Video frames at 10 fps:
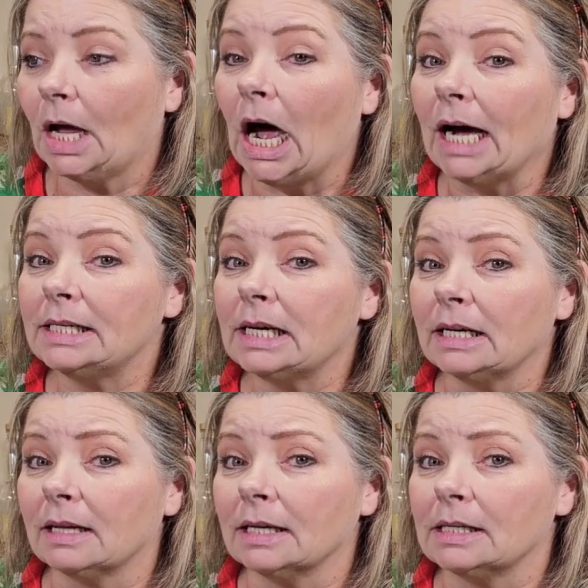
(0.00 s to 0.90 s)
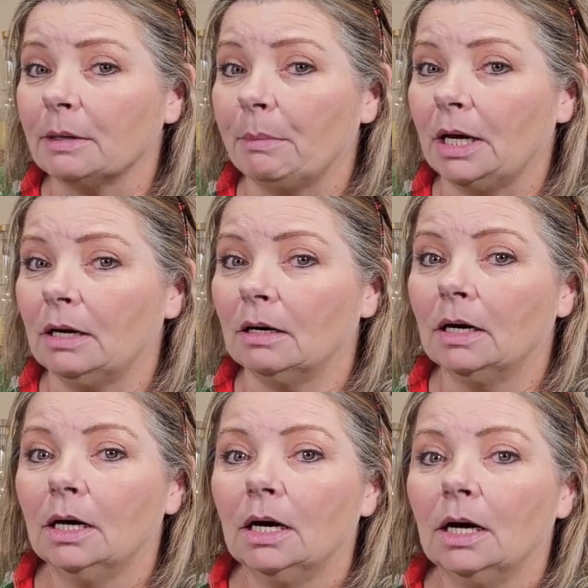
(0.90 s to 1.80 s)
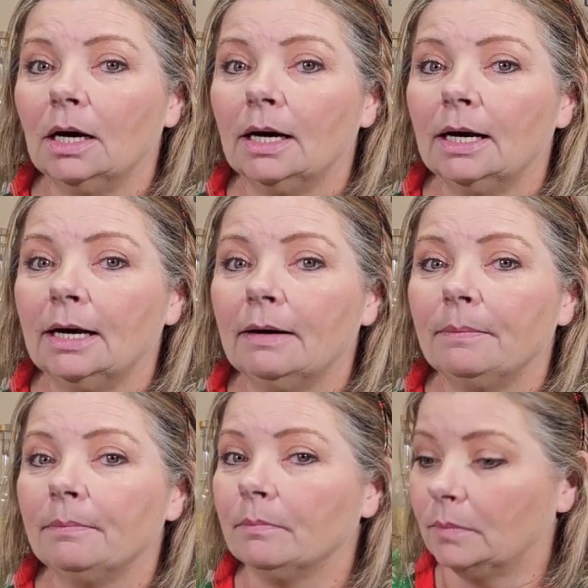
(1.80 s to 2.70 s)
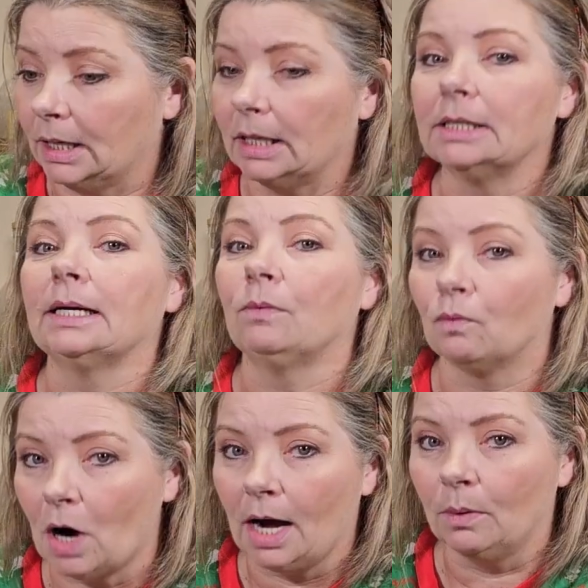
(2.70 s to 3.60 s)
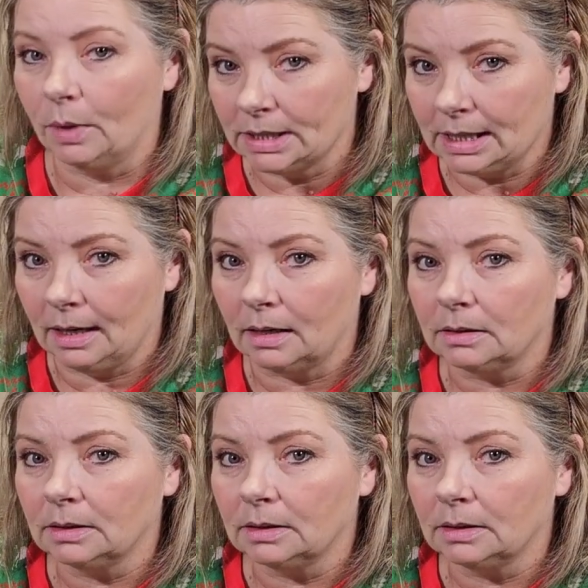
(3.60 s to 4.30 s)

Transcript: I take that to mean that it's a rye whiskey.